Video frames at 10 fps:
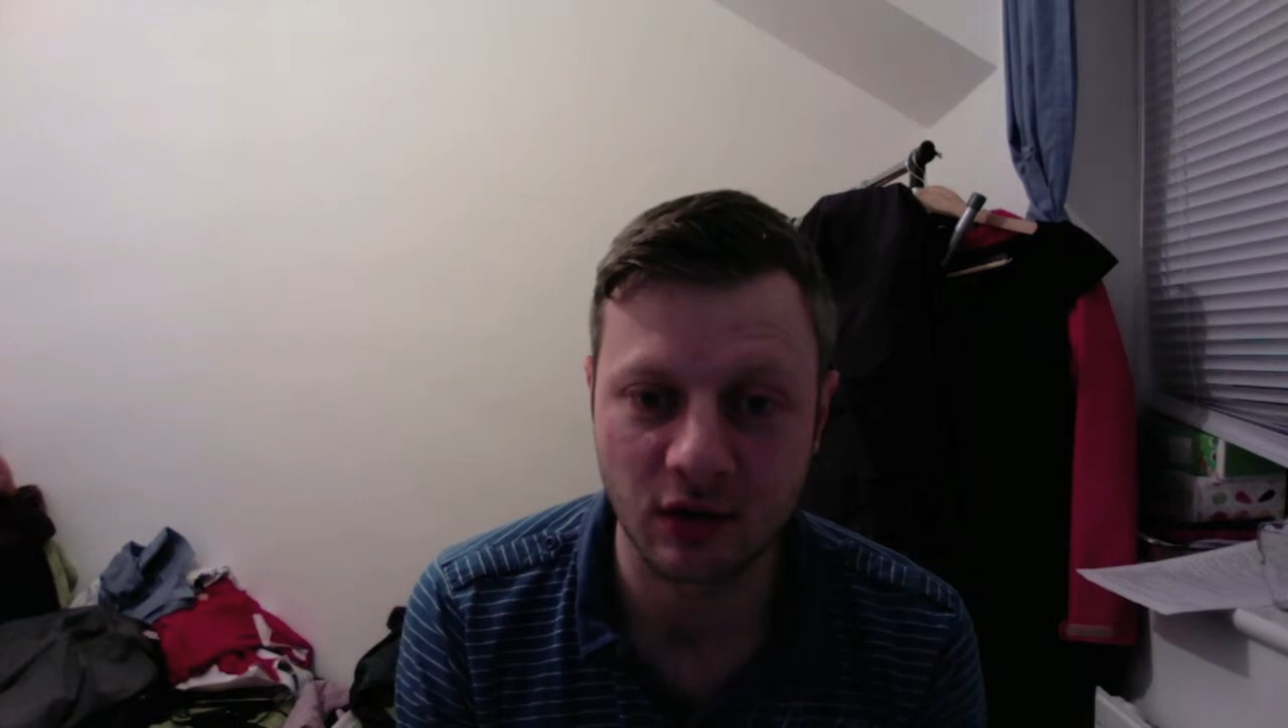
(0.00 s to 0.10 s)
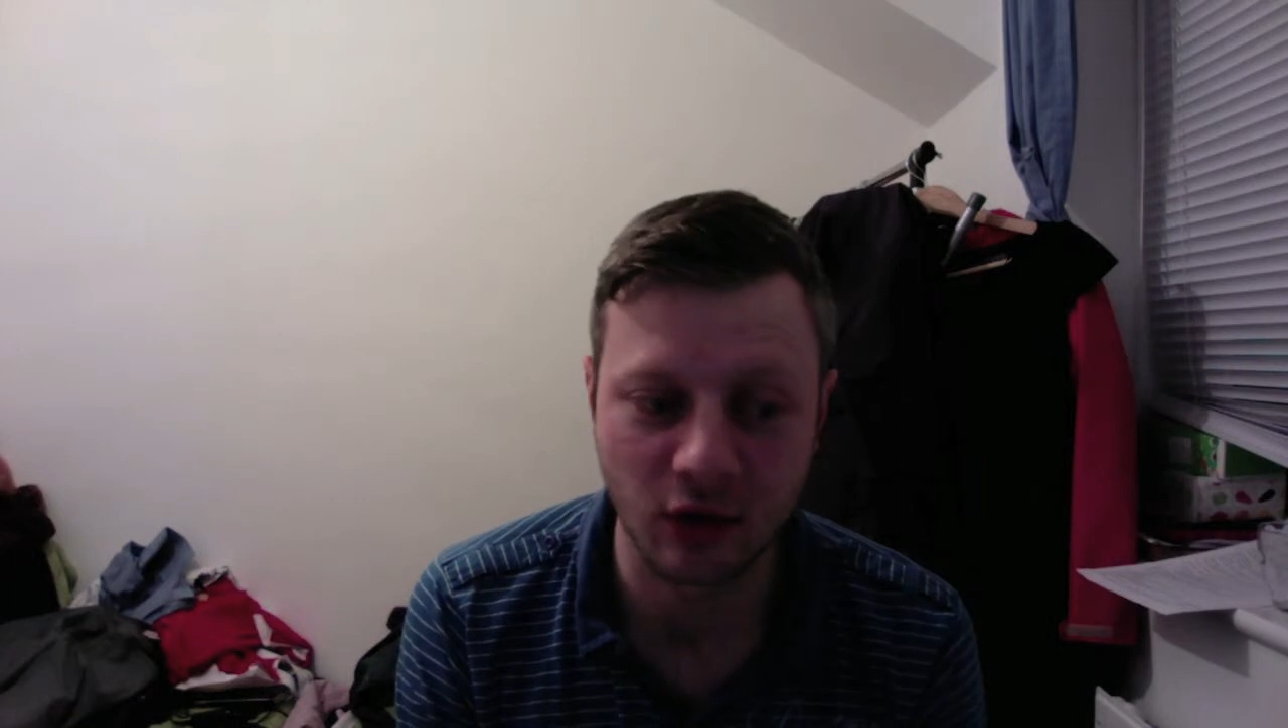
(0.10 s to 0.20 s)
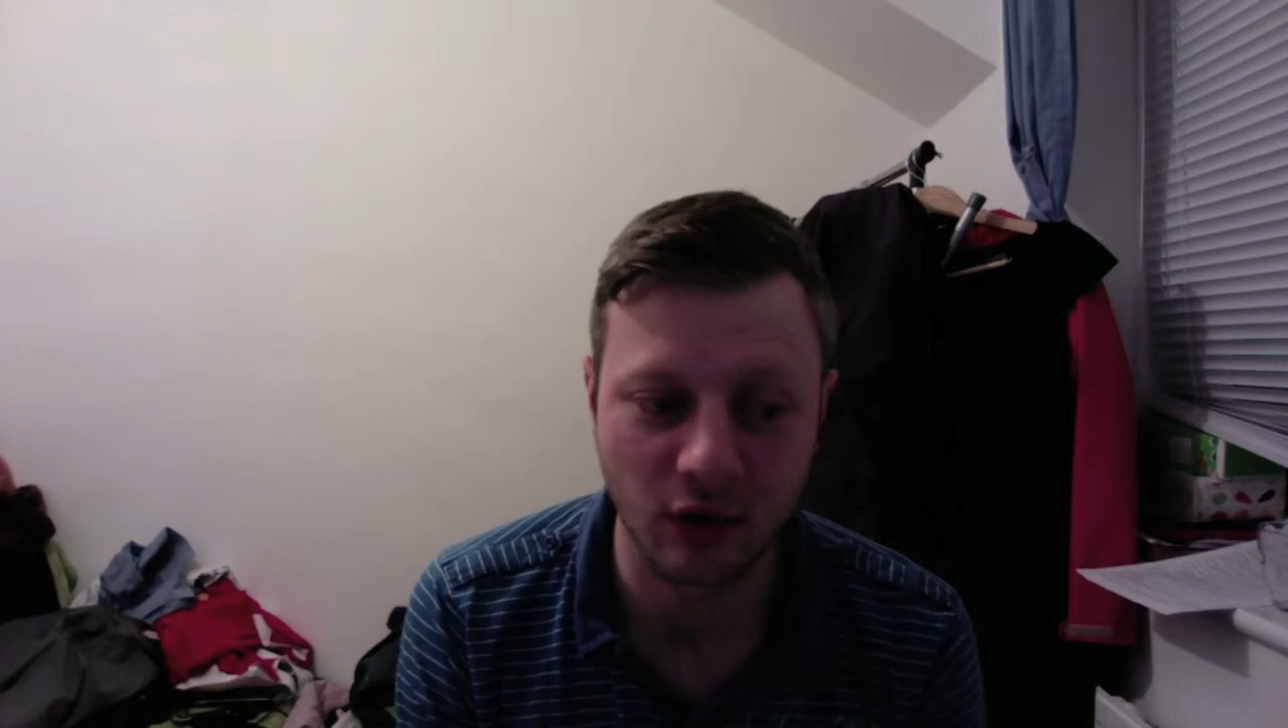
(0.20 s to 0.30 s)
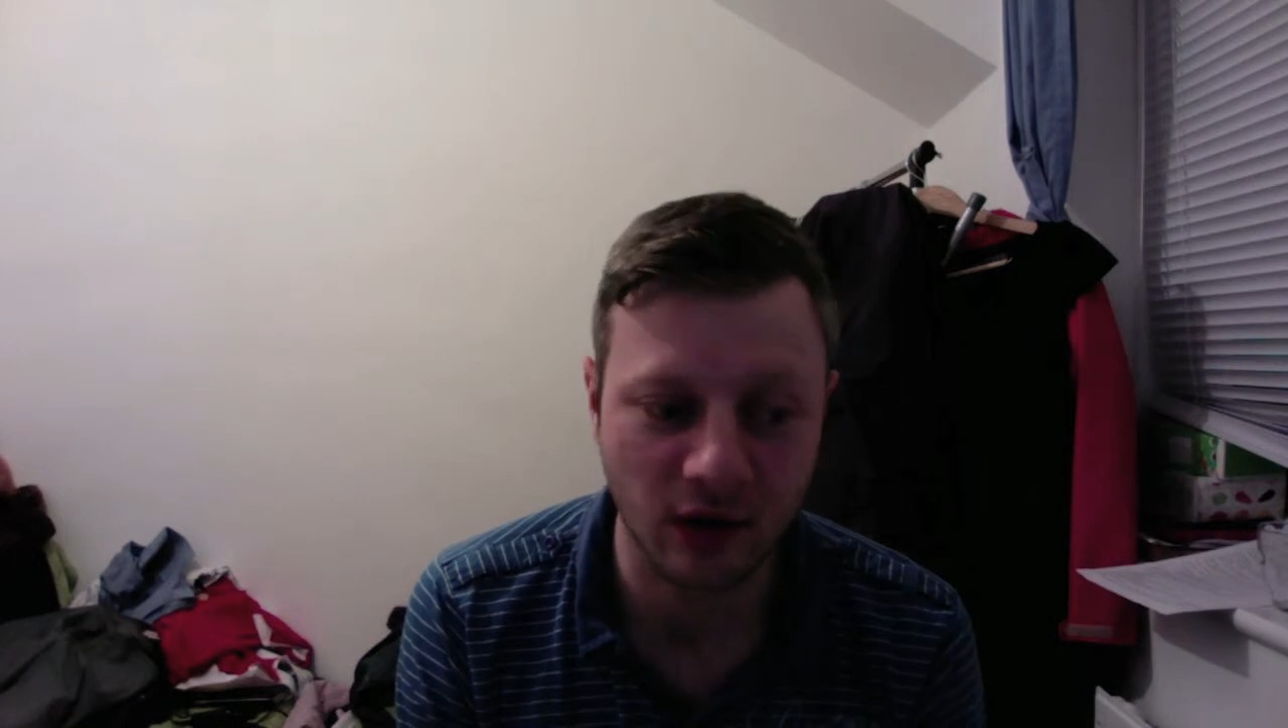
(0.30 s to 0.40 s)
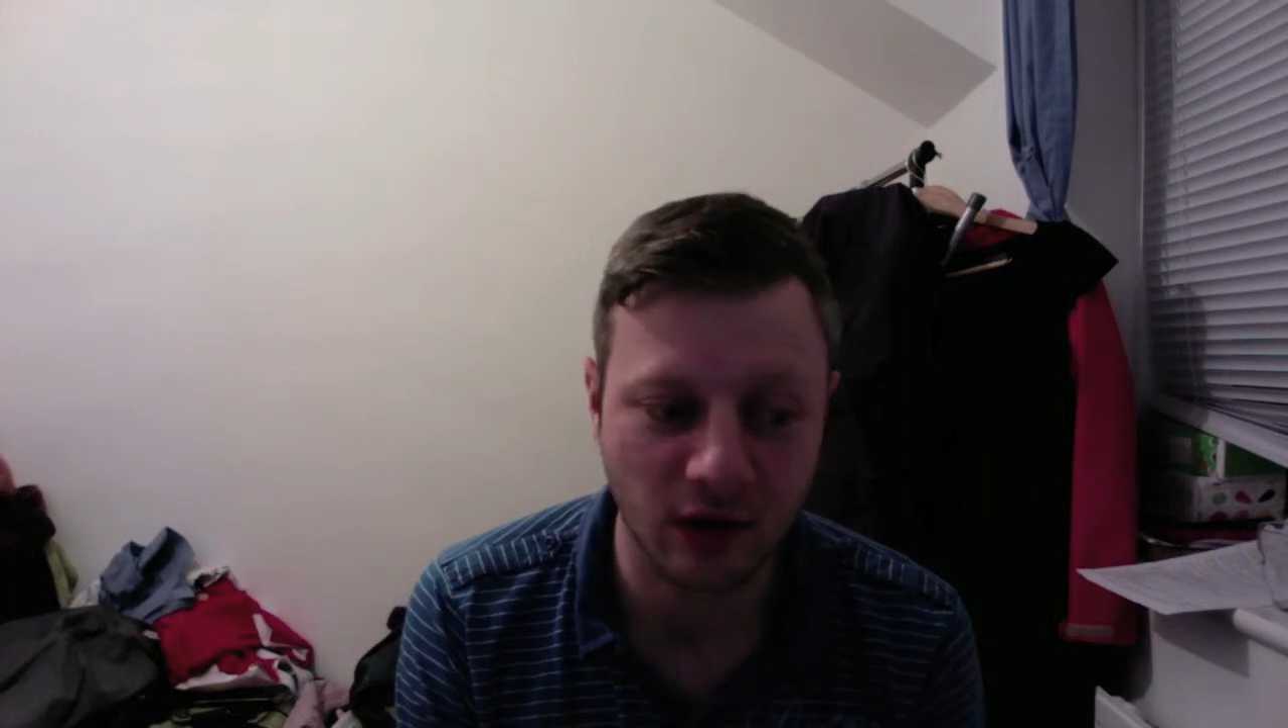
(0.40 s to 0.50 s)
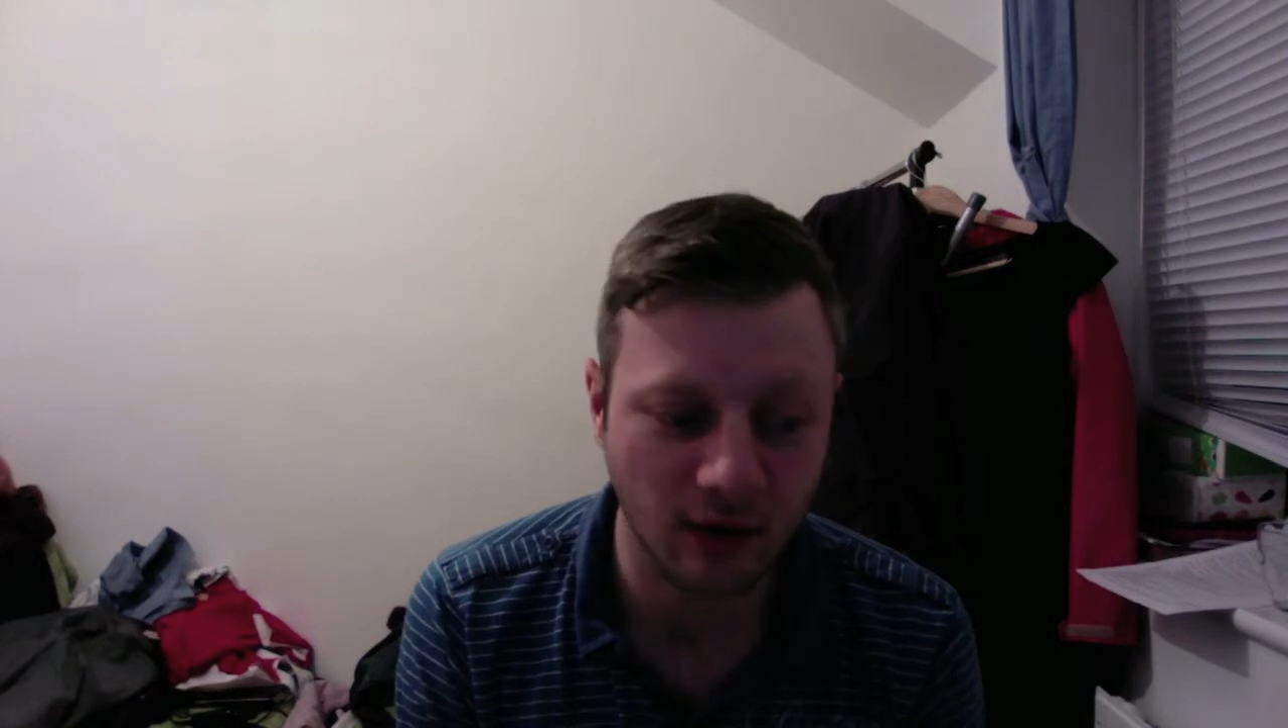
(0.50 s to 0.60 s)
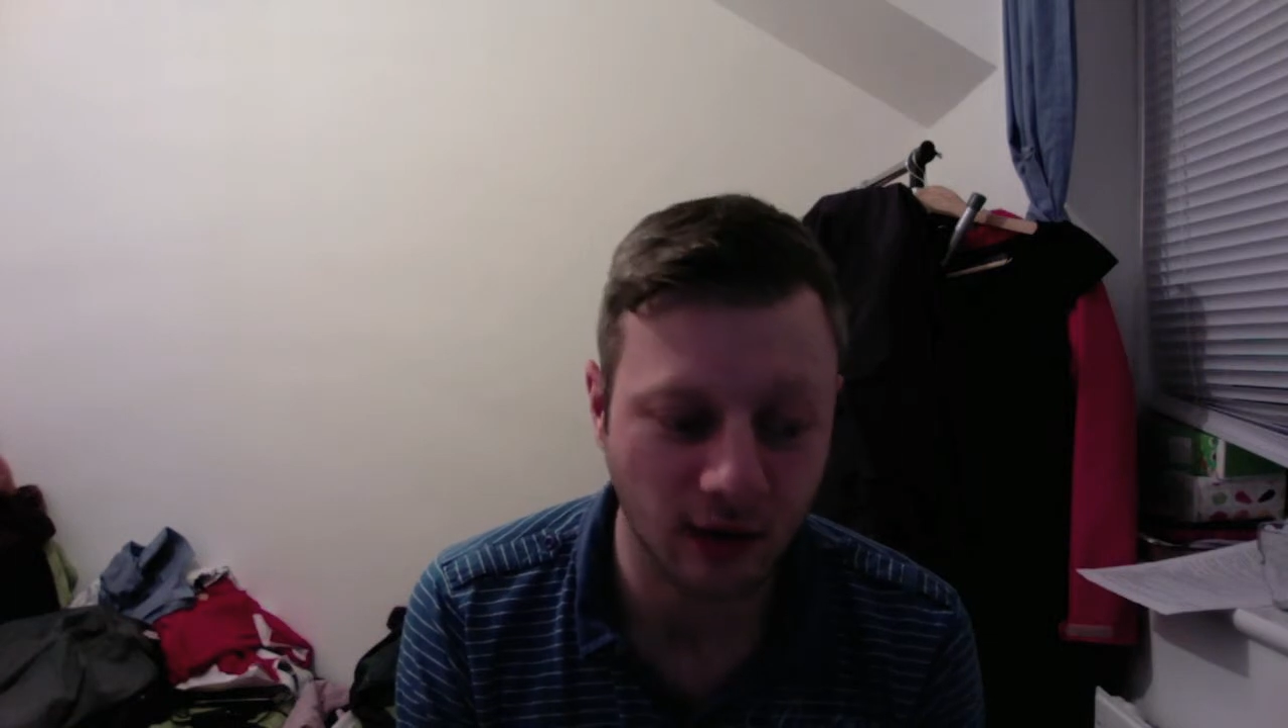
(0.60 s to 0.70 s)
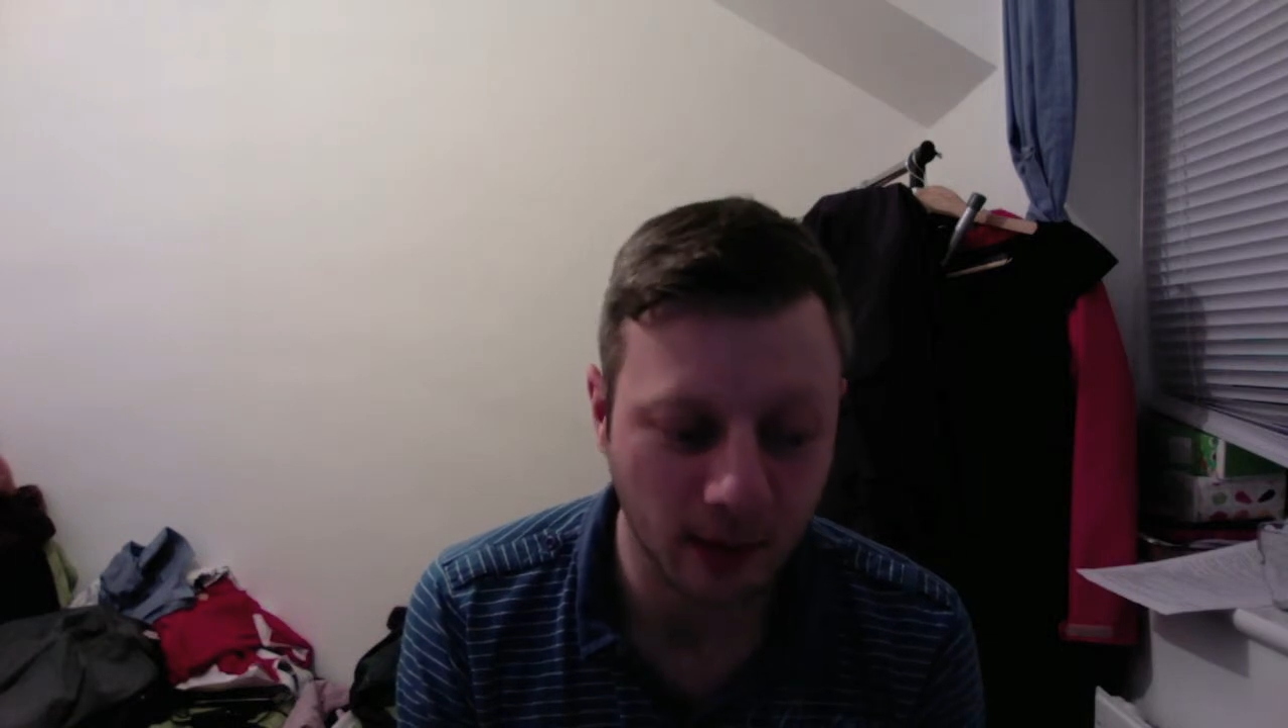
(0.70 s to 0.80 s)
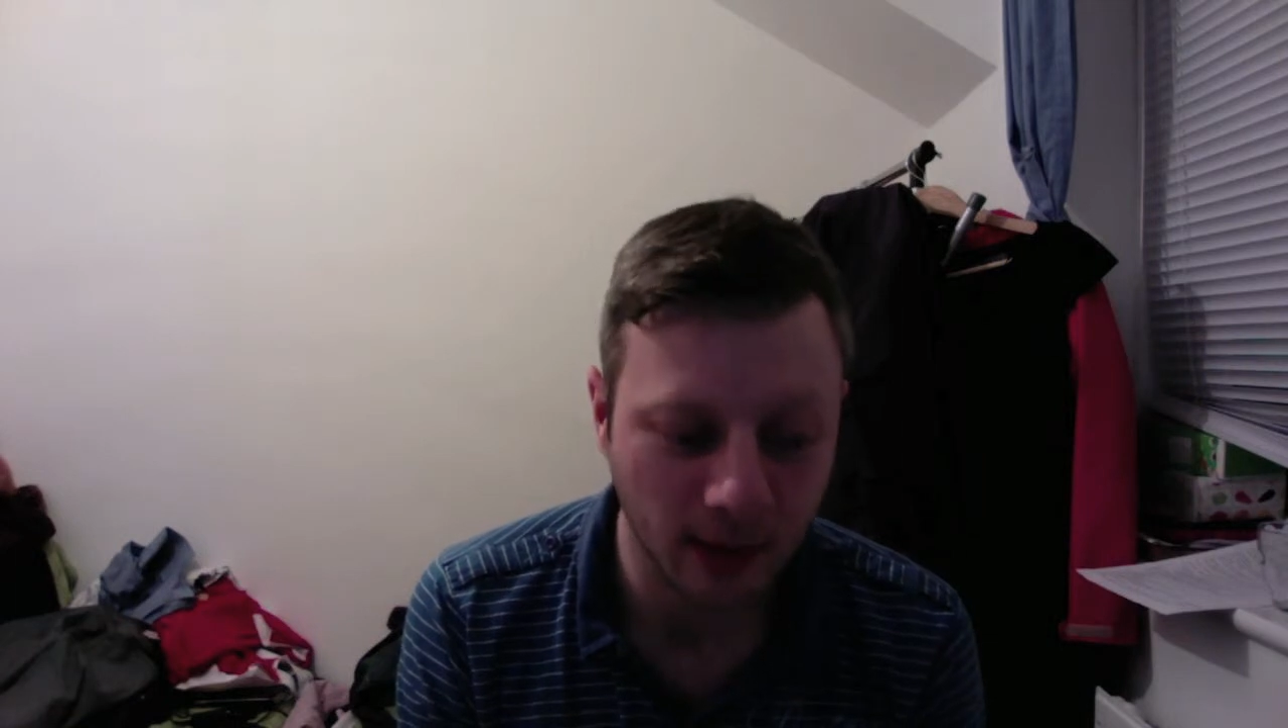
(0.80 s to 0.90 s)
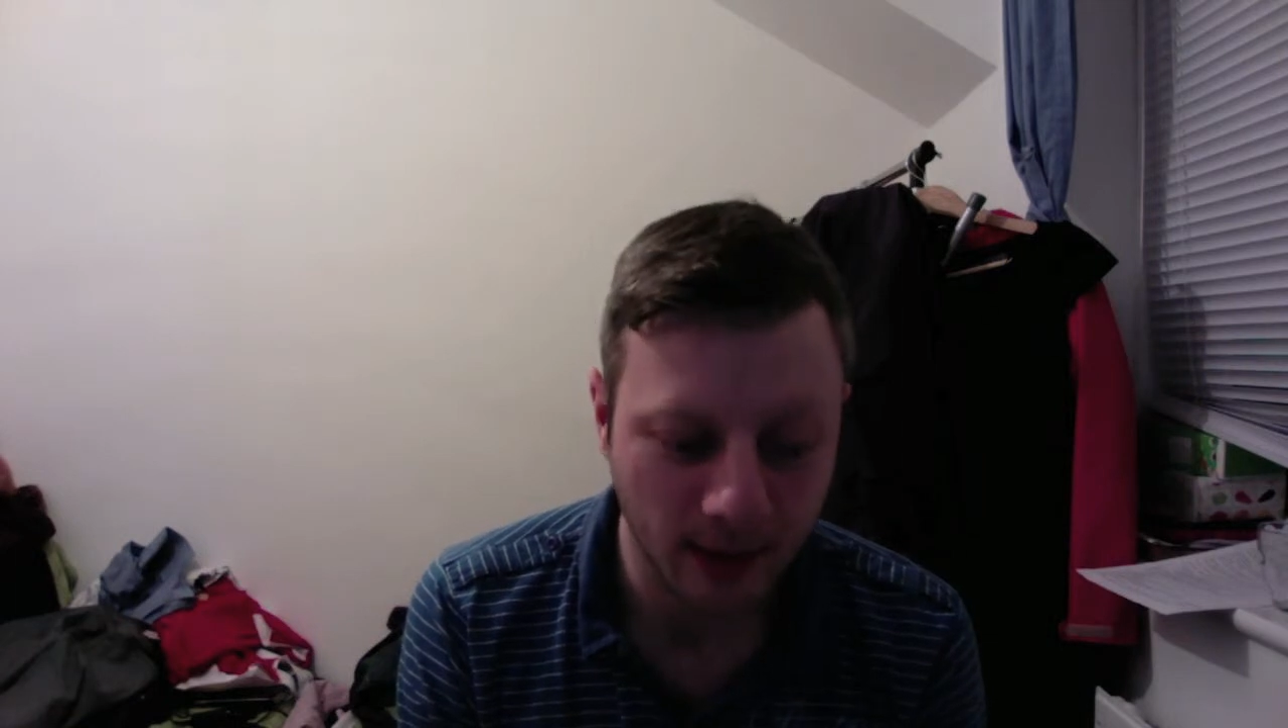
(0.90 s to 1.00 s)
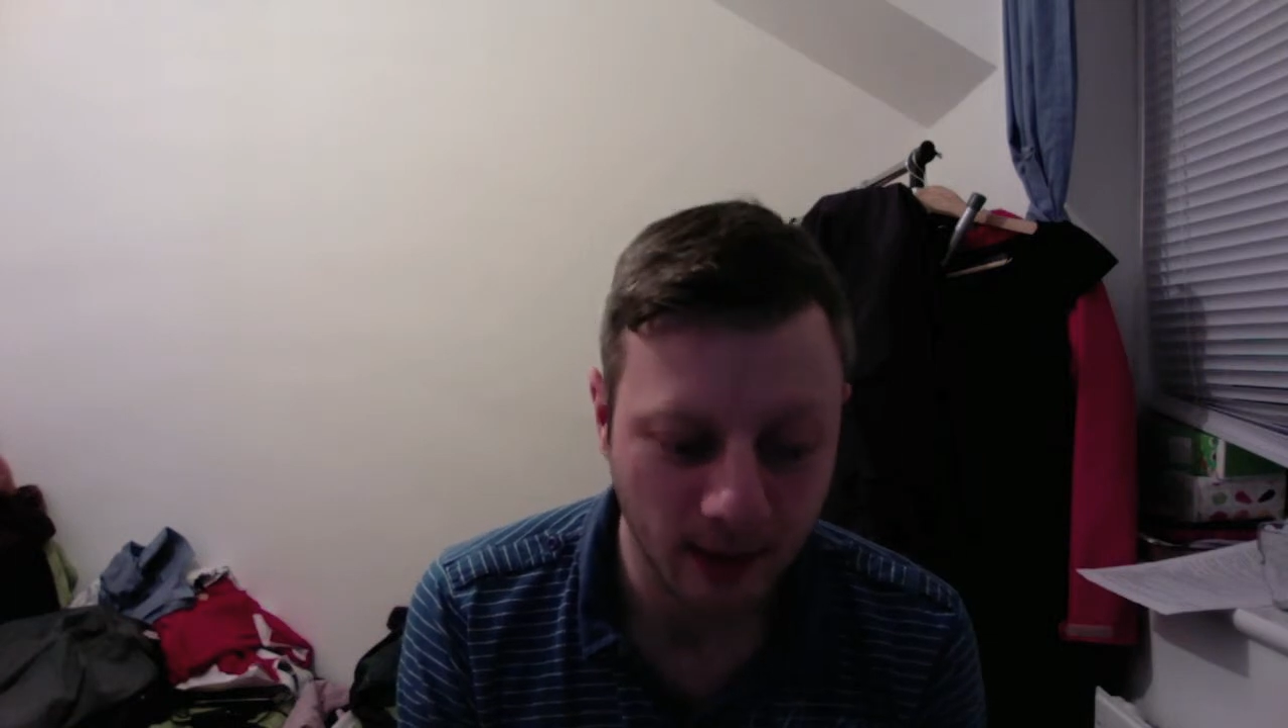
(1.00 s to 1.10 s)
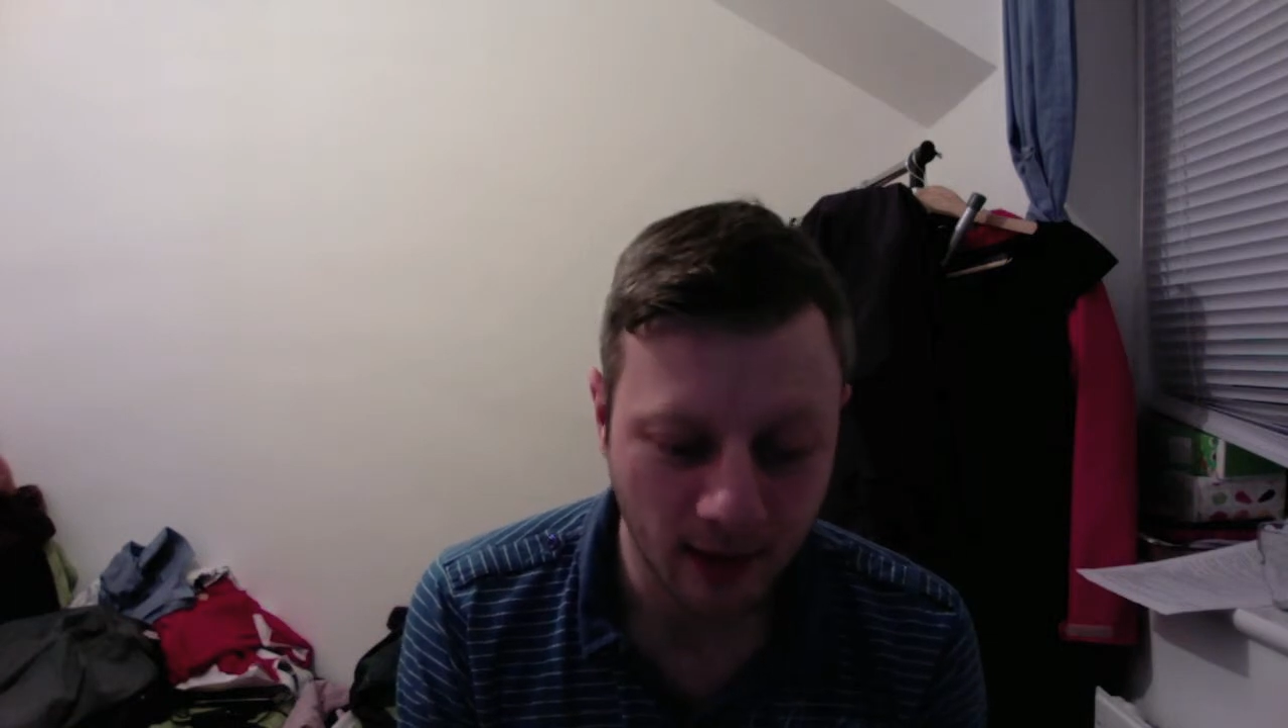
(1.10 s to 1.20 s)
occurring in the club.